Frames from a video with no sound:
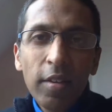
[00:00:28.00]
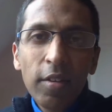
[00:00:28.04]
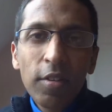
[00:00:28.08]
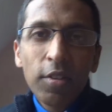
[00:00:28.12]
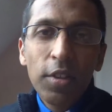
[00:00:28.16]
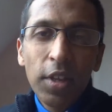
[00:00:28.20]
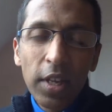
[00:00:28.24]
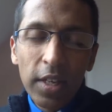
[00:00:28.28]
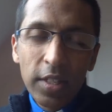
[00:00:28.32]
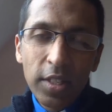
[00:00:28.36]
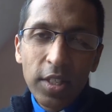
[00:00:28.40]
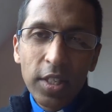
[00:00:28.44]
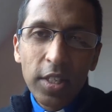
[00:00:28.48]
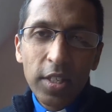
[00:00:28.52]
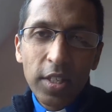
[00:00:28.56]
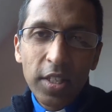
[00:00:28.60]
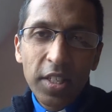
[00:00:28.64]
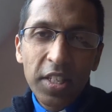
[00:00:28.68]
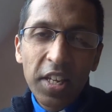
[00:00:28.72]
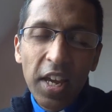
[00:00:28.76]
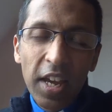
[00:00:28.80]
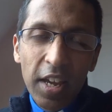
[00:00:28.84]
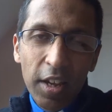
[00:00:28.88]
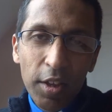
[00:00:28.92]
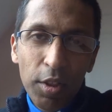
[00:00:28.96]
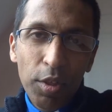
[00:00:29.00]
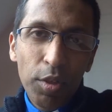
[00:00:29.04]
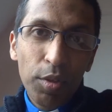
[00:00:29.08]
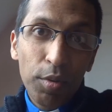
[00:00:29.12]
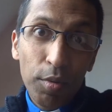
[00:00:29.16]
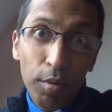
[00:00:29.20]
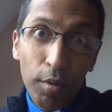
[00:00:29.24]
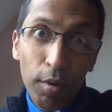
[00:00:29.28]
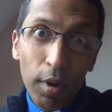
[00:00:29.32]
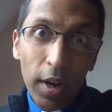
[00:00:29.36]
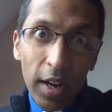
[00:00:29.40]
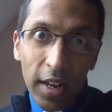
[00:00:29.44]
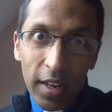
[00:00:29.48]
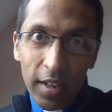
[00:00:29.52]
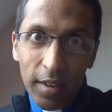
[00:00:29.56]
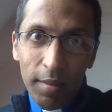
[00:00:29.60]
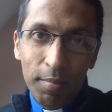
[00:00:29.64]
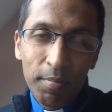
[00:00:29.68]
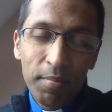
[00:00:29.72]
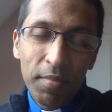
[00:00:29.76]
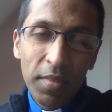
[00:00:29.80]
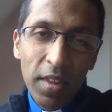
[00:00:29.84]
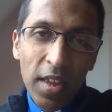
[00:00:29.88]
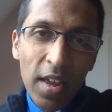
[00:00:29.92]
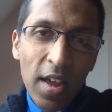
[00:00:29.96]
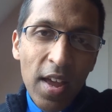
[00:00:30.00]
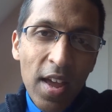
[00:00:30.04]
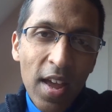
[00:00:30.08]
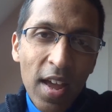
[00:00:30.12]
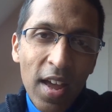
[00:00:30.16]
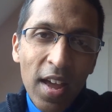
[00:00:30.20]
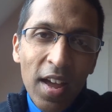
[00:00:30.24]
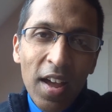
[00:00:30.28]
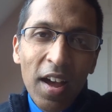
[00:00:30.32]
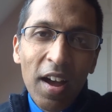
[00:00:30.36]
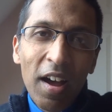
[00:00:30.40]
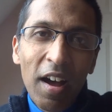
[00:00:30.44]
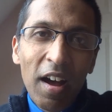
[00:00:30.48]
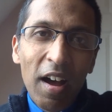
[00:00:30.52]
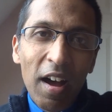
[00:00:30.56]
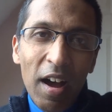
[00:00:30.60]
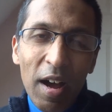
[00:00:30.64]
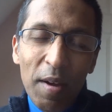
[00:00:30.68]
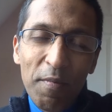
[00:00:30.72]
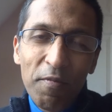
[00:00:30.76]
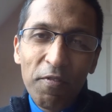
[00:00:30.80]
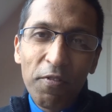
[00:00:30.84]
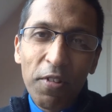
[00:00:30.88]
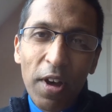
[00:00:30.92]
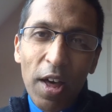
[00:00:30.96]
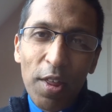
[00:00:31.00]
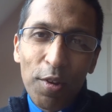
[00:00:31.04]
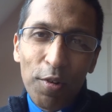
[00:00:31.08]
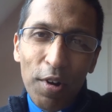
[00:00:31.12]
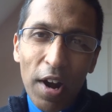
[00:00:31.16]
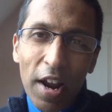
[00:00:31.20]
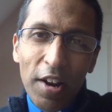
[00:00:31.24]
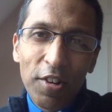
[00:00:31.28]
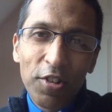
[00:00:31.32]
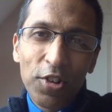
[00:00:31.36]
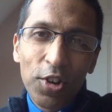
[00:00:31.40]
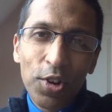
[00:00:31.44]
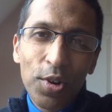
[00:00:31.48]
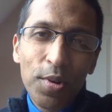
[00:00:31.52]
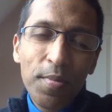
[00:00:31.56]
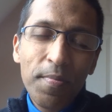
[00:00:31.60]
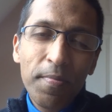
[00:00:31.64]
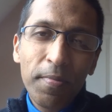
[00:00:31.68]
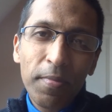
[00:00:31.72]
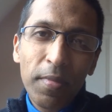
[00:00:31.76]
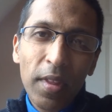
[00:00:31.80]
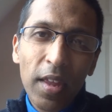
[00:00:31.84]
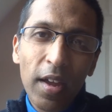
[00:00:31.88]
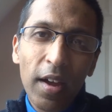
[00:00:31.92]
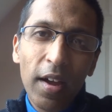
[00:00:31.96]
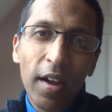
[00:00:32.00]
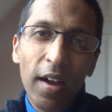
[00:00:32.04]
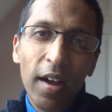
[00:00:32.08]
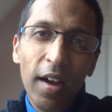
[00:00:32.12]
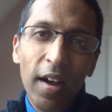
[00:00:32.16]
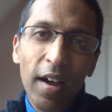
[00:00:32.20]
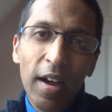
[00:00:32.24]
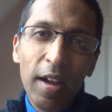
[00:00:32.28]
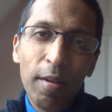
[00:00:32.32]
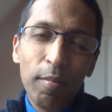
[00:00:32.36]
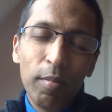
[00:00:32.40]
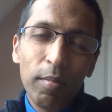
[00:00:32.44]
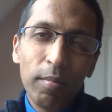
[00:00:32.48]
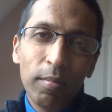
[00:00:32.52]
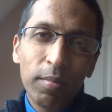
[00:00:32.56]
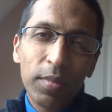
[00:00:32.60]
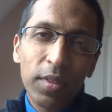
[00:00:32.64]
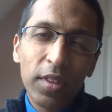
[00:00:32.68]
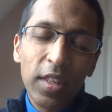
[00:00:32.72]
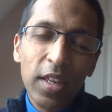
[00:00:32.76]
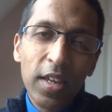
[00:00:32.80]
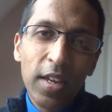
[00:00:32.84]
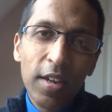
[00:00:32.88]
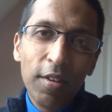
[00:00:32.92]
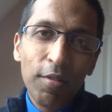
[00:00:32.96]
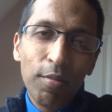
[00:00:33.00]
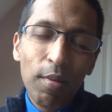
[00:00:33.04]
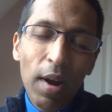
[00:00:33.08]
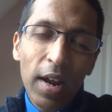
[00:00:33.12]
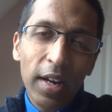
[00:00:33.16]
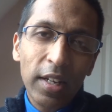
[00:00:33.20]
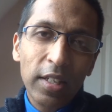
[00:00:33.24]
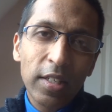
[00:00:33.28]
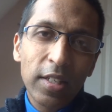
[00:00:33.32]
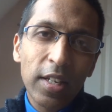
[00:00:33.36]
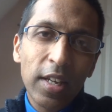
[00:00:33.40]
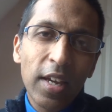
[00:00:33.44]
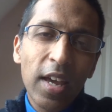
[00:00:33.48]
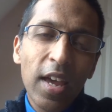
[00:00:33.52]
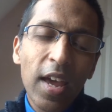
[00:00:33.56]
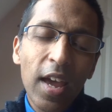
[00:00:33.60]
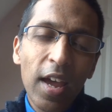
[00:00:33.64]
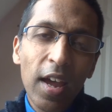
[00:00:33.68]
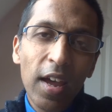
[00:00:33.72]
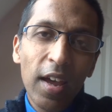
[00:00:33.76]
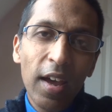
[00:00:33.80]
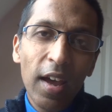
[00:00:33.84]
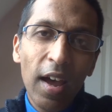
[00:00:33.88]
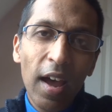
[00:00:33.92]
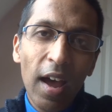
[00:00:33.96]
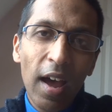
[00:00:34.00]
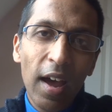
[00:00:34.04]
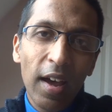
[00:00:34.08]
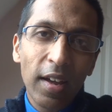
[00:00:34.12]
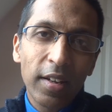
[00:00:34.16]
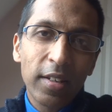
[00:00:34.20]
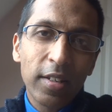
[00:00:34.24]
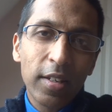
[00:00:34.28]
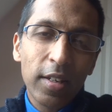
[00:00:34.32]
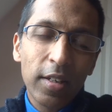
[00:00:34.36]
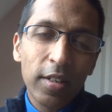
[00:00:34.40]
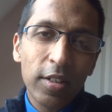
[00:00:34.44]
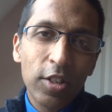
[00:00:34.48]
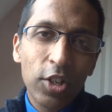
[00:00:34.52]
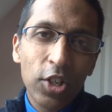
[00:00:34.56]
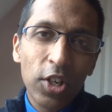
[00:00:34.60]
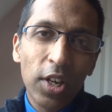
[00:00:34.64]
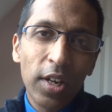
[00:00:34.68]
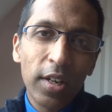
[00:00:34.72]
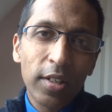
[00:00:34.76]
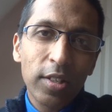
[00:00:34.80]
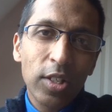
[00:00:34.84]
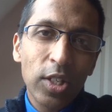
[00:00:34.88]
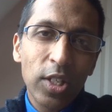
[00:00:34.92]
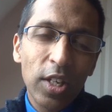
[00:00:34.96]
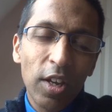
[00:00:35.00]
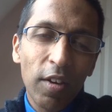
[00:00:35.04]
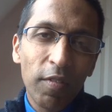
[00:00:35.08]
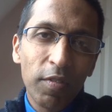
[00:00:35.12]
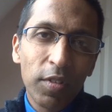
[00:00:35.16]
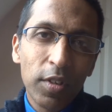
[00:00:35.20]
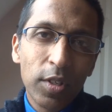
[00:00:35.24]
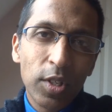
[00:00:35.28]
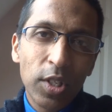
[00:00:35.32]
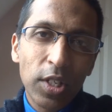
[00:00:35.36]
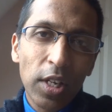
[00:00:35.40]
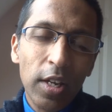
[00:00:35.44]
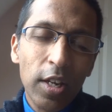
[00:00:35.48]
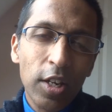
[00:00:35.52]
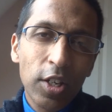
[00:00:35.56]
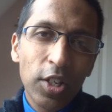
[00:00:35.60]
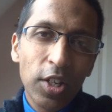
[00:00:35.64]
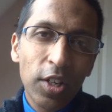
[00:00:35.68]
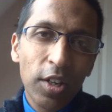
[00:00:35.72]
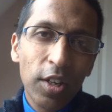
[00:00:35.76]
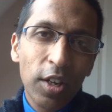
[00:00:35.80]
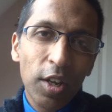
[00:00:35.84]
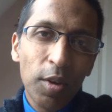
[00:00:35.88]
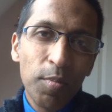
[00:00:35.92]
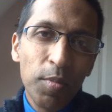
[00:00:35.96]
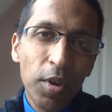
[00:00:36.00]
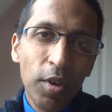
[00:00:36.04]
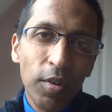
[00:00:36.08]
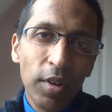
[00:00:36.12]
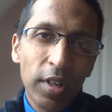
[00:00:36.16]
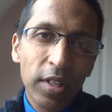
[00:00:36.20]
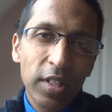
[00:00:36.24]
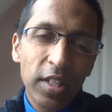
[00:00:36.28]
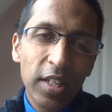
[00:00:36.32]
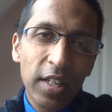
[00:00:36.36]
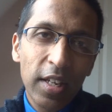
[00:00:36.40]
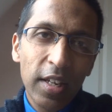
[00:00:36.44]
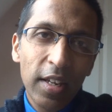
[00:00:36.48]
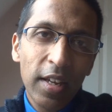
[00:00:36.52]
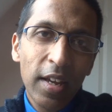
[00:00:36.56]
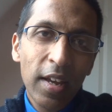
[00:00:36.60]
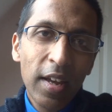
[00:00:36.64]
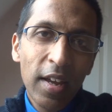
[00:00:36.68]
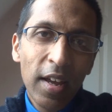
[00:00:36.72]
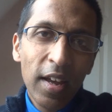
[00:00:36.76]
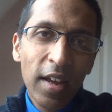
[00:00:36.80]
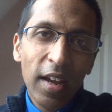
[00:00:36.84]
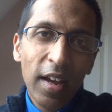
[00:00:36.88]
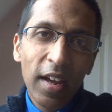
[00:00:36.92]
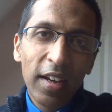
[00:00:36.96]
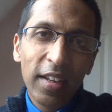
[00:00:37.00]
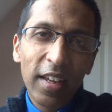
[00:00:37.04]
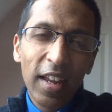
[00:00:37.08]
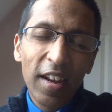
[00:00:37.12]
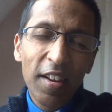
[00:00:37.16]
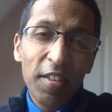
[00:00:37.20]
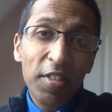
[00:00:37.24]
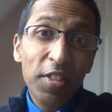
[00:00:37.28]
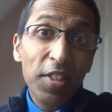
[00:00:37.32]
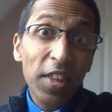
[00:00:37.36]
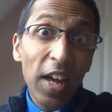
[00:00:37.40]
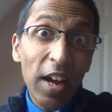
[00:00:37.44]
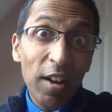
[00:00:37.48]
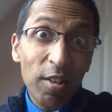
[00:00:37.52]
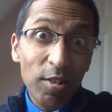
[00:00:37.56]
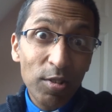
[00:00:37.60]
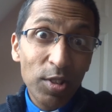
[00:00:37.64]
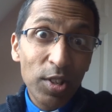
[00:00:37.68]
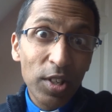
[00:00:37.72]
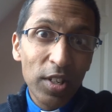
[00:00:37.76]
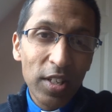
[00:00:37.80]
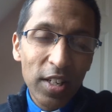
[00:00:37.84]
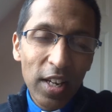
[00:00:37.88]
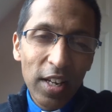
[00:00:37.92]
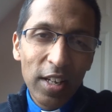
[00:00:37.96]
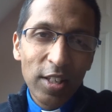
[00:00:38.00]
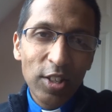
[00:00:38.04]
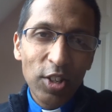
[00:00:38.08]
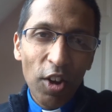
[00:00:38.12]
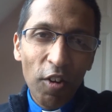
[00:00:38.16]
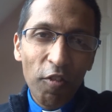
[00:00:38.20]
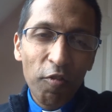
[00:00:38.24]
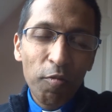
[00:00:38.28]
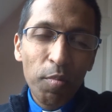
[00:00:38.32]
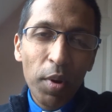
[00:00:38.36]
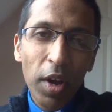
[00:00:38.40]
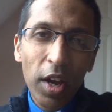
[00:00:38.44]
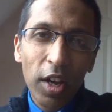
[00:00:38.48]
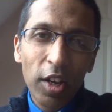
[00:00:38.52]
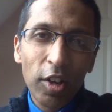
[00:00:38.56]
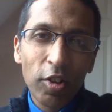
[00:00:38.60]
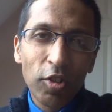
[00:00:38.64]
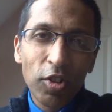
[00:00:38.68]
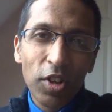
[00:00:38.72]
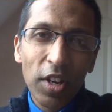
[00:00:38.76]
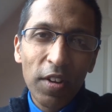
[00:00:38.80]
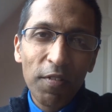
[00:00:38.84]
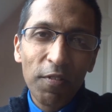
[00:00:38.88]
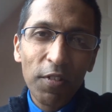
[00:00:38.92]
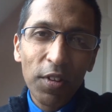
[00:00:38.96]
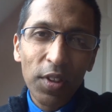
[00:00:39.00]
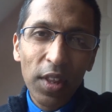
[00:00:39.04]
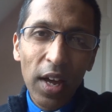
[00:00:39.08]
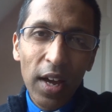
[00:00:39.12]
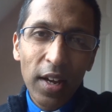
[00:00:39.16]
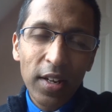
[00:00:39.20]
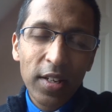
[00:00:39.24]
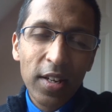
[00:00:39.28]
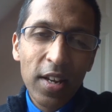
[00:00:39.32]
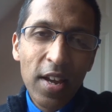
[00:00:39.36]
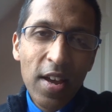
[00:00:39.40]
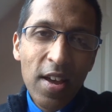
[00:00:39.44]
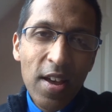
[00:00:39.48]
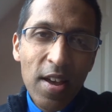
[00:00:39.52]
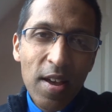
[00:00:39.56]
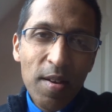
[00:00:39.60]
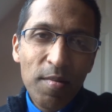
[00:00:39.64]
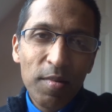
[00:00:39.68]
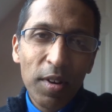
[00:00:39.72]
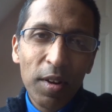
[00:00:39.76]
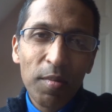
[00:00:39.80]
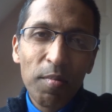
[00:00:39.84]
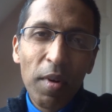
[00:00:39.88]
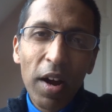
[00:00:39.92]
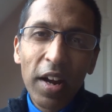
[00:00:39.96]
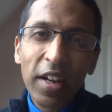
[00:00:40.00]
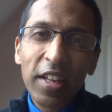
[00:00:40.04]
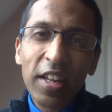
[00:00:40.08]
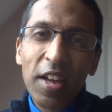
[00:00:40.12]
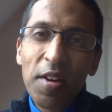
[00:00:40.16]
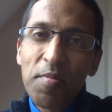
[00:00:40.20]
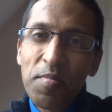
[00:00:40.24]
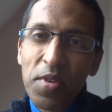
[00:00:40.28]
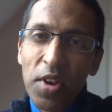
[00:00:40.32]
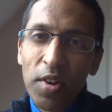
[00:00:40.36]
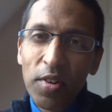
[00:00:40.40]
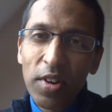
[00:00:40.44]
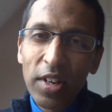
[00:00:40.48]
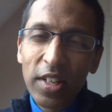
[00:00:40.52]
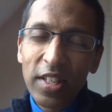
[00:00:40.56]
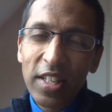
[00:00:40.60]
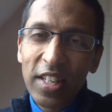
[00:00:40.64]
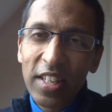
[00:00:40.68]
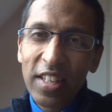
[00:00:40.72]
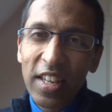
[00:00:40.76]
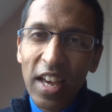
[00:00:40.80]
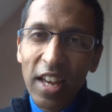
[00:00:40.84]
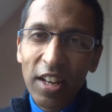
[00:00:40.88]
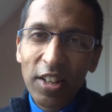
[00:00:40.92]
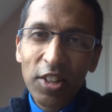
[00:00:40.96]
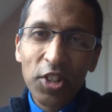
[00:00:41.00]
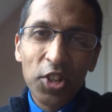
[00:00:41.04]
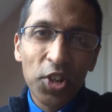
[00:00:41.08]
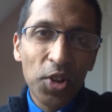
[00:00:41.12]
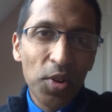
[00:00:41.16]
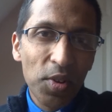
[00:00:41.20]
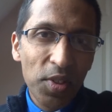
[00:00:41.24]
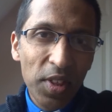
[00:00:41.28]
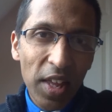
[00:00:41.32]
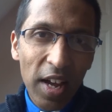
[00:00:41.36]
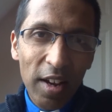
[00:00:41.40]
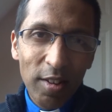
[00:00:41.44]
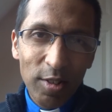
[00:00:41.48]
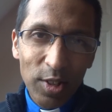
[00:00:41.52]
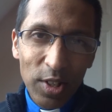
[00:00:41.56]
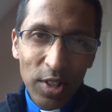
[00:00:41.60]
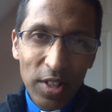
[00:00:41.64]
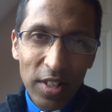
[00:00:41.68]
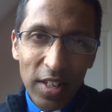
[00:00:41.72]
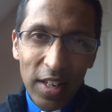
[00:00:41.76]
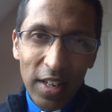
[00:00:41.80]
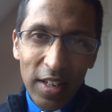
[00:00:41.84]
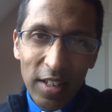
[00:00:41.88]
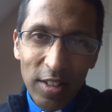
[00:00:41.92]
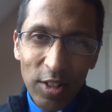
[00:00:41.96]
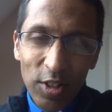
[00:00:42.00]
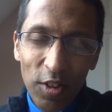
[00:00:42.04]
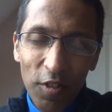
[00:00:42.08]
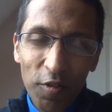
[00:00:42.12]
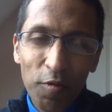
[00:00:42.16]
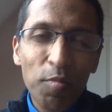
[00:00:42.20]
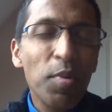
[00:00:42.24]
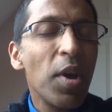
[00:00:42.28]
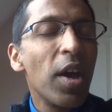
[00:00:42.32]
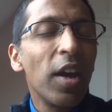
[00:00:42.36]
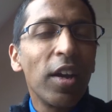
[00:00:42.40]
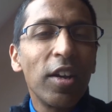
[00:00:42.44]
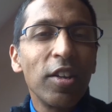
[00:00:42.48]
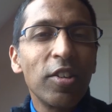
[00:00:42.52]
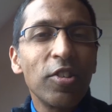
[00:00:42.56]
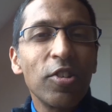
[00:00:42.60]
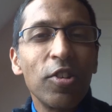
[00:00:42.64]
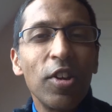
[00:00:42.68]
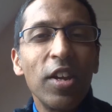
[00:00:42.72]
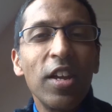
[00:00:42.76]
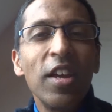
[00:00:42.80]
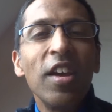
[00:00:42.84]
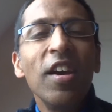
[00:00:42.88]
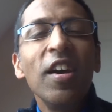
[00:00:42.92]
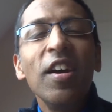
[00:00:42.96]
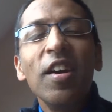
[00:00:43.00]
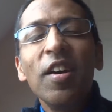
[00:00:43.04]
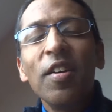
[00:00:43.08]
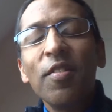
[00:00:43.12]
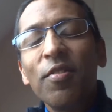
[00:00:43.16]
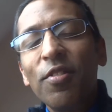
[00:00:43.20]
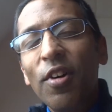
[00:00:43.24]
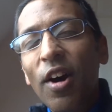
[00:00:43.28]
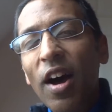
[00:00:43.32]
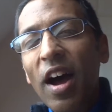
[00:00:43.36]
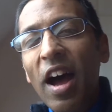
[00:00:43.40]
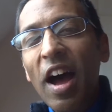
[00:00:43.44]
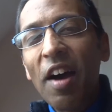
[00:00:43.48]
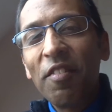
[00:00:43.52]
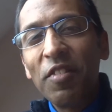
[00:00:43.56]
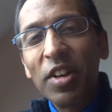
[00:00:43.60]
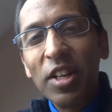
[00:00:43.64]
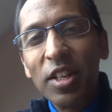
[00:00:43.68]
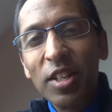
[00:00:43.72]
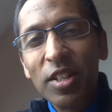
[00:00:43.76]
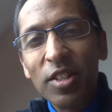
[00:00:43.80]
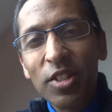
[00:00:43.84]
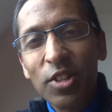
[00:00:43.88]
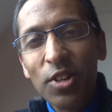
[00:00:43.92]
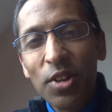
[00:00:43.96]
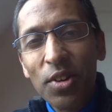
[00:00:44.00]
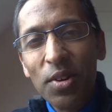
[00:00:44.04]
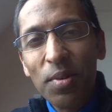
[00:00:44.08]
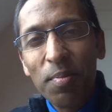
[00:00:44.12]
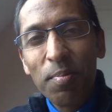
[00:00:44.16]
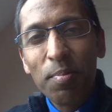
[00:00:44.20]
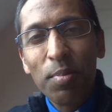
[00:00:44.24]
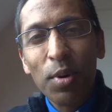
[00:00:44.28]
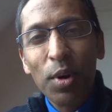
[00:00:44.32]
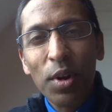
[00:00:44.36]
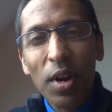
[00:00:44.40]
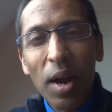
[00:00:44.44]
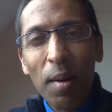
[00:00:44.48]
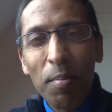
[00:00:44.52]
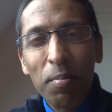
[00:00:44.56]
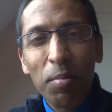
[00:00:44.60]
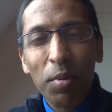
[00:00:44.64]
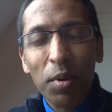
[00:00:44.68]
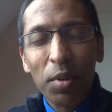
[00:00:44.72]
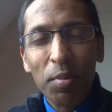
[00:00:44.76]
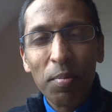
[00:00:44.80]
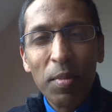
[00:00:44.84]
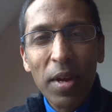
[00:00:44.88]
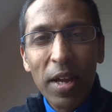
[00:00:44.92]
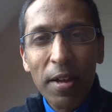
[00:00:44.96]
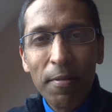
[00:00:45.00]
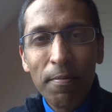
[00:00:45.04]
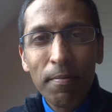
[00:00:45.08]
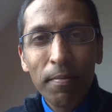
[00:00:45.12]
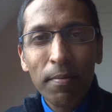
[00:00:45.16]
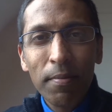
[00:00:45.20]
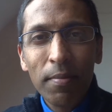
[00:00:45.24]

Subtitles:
This is take three. I'm Father Andrew. I'm the rector here at Chertsey of the Salesian community. I get 1,000 years off purgatory for that, but my community get 2,000 years off purgatory for having to put up with me.